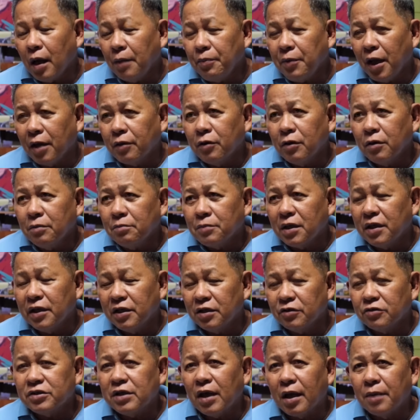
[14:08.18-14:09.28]
It's clear to
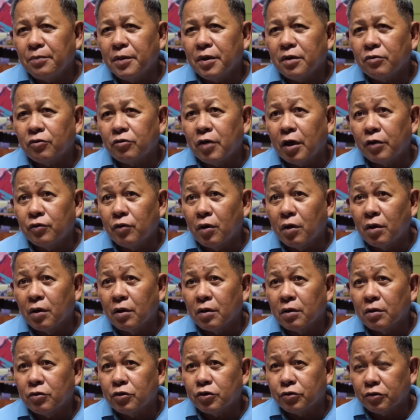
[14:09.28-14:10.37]
us what China
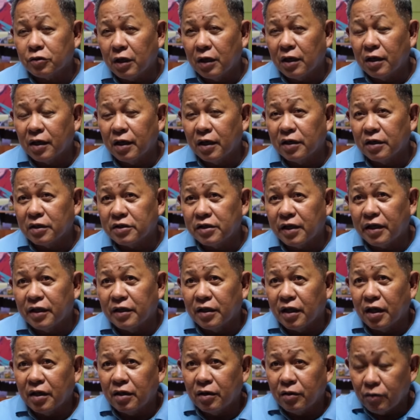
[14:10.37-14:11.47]
wants. They want to
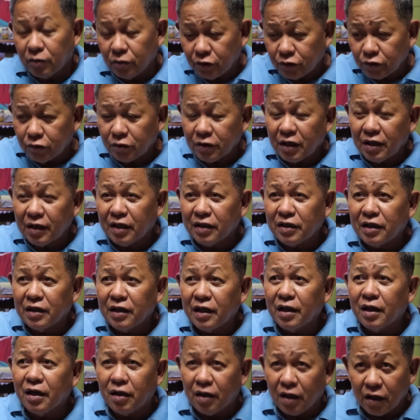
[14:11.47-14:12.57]
occupy the West Philippine
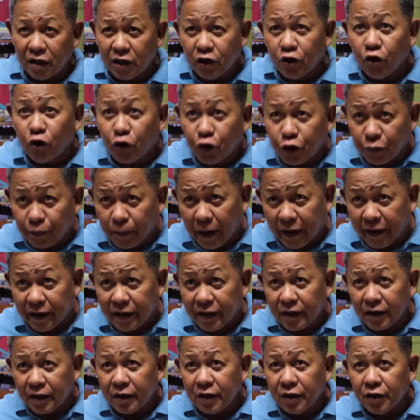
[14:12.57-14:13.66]
Sea and the
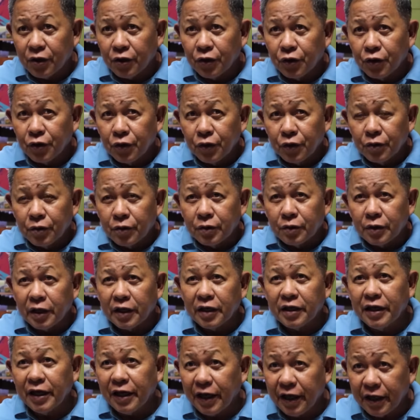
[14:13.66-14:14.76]
whole South China
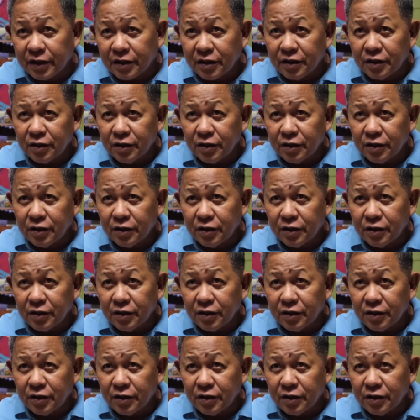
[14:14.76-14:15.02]
Sea.